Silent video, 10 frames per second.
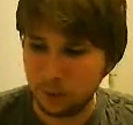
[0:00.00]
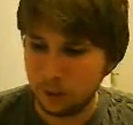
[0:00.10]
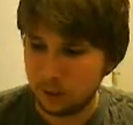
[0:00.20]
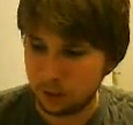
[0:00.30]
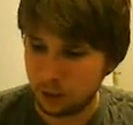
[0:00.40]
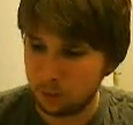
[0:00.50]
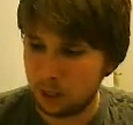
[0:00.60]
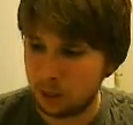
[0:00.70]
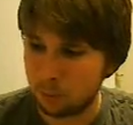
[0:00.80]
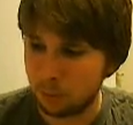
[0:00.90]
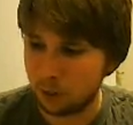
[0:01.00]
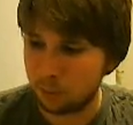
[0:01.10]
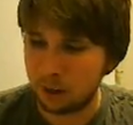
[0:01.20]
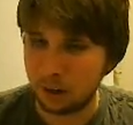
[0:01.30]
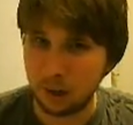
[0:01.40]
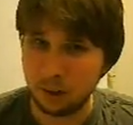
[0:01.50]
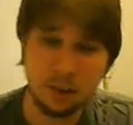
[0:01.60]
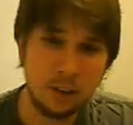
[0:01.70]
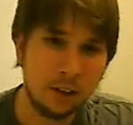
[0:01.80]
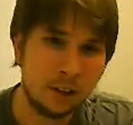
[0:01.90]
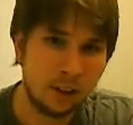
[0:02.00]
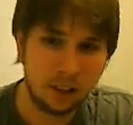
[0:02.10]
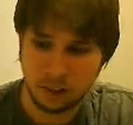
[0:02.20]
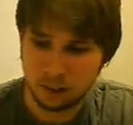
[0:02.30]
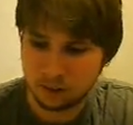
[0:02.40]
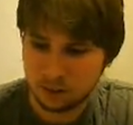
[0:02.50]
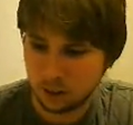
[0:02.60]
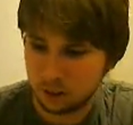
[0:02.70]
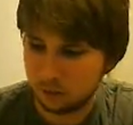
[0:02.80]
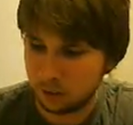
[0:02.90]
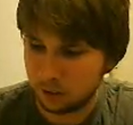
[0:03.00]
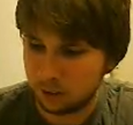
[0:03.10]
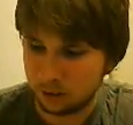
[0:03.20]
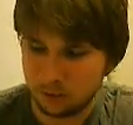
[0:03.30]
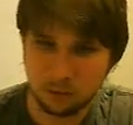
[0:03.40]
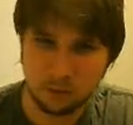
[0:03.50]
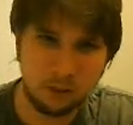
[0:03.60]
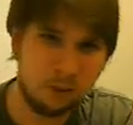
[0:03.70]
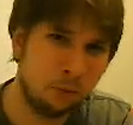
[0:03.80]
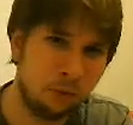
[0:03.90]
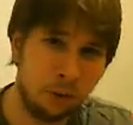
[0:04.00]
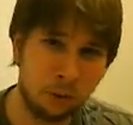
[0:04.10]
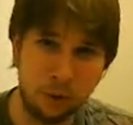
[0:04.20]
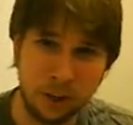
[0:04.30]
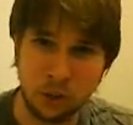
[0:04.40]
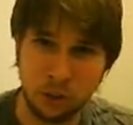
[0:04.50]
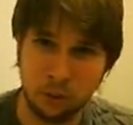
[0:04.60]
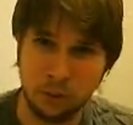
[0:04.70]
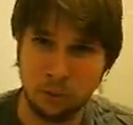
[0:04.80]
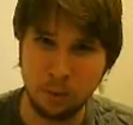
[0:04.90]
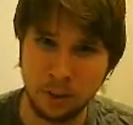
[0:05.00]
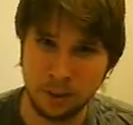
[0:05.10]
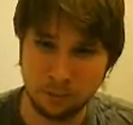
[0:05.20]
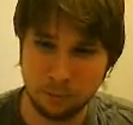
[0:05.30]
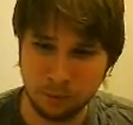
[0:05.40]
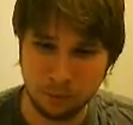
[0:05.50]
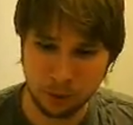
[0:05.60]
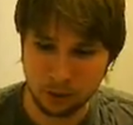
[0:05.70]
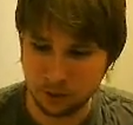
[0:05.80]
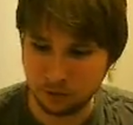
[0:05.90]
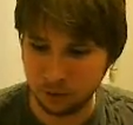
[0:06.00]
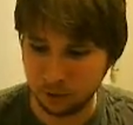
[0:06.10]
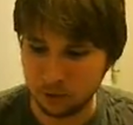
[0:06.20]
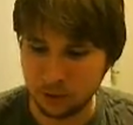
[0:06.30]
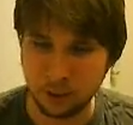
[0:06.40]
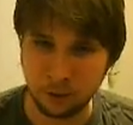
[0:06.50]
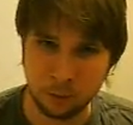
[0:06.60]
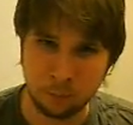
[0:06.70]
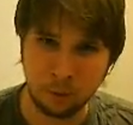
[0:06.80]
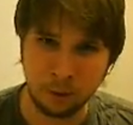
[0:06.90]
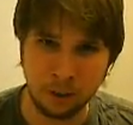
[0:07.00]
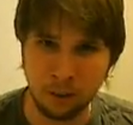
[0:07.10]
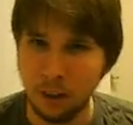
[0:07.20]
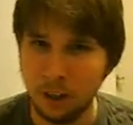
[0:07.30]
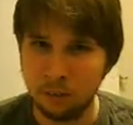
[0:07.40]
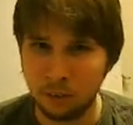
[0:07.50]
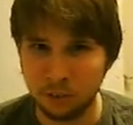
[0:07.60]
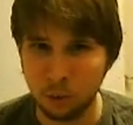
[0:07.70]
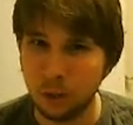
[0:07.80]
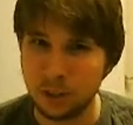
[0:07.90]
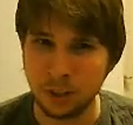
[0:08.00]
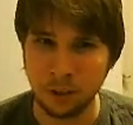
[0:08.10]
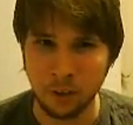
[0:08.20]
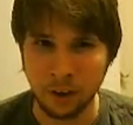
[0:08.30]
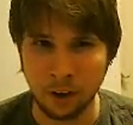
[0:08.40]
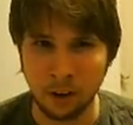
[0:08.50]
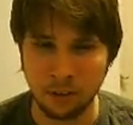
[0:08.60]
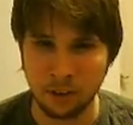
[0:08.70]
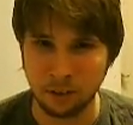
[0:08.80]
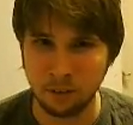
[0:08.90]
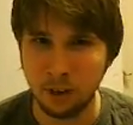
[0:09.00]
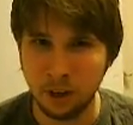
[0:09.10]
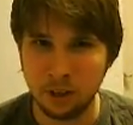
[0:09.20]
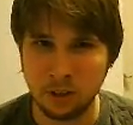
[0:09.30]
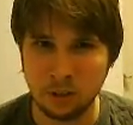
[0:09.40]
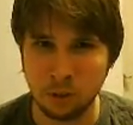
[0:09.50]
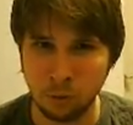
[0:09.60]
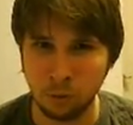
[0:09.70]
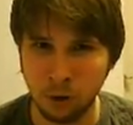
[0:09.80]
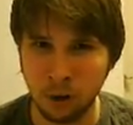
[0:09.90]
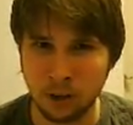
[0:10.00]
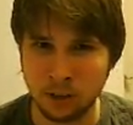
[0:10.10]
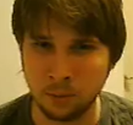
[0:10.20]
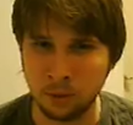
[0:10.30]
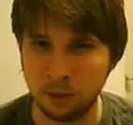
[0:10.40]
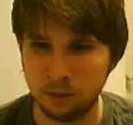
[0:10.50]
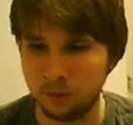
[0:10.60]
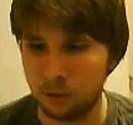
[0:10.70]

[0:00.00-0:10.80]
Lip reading: It could have been implemented better, and it's kind of like really retro when you play it. But it's a fun little title to play for a few minutes here and there. Nothing too awesome or